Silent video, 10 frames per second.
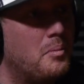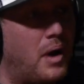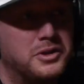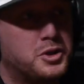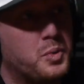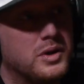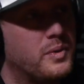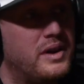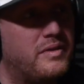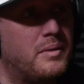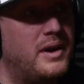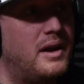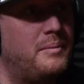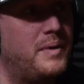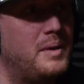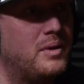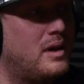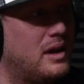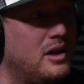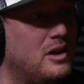But I just walked away from it, and people are
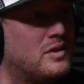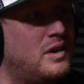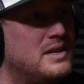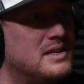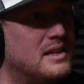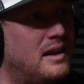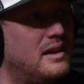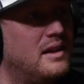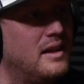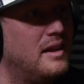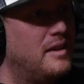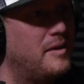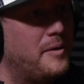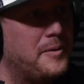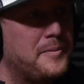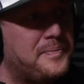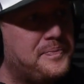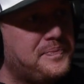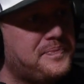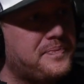like, "Are you crazy?" Like, is that just because the
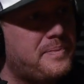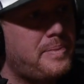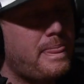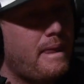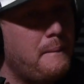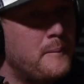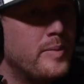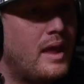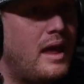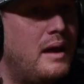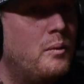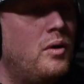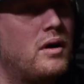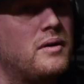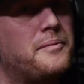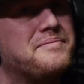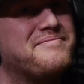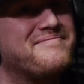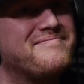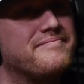passion died out? You found a new passion, or do
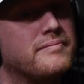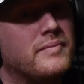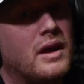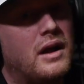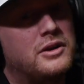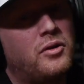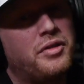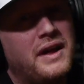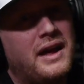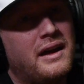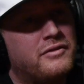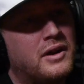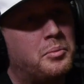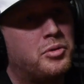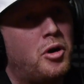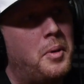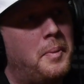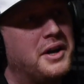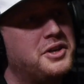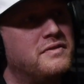you think you? I don't think I ever had a proper
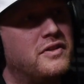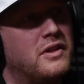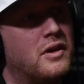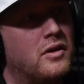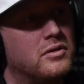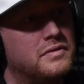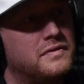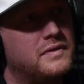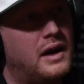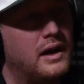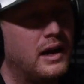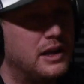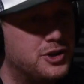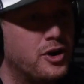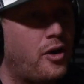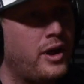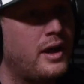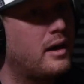passion for the golf. I enjoy it.